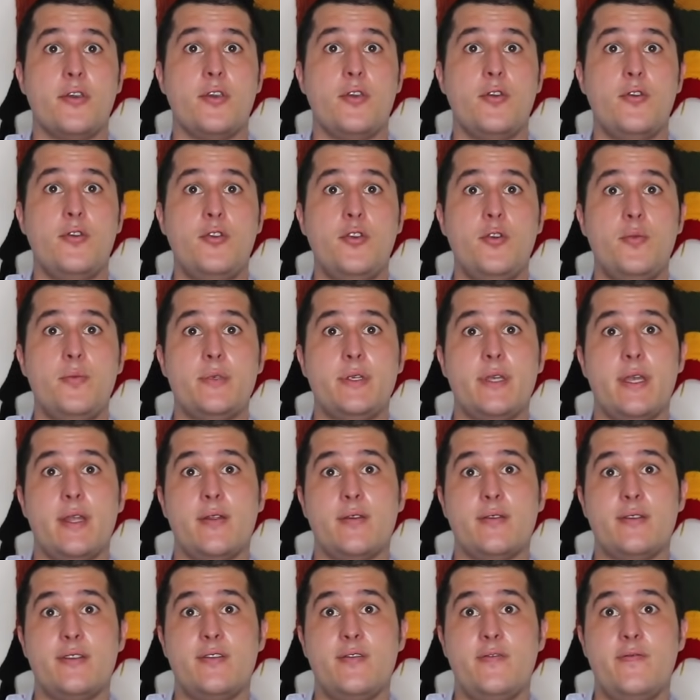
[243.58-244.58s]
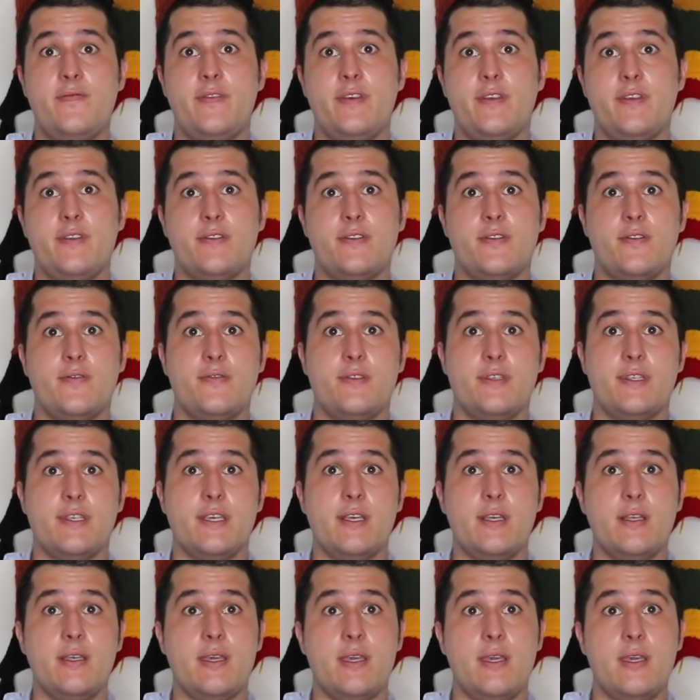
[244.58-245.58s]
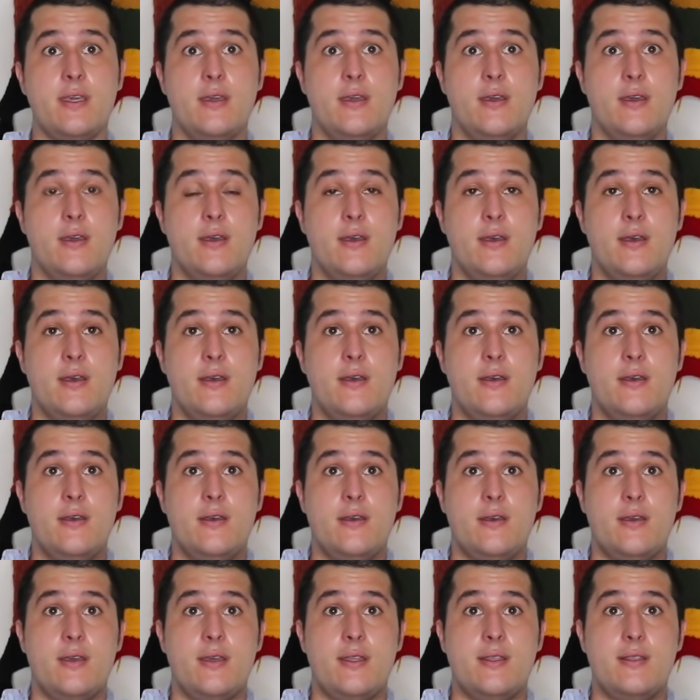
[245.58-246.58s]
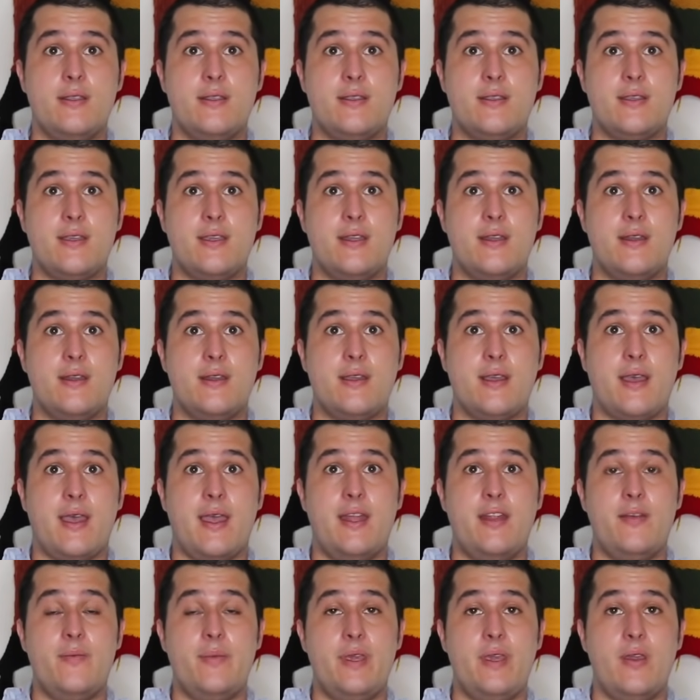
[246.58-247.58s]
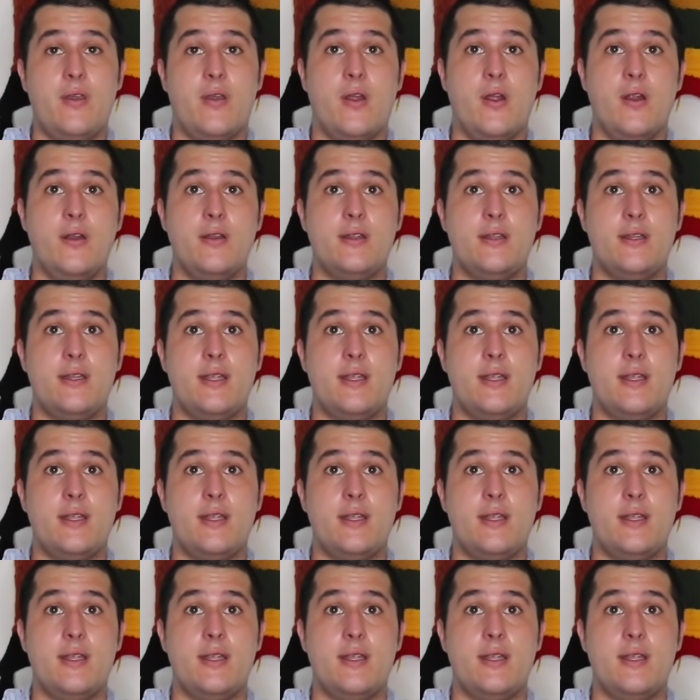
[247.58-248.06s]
a YouTube channel still feels so silly, it can kind of be hard to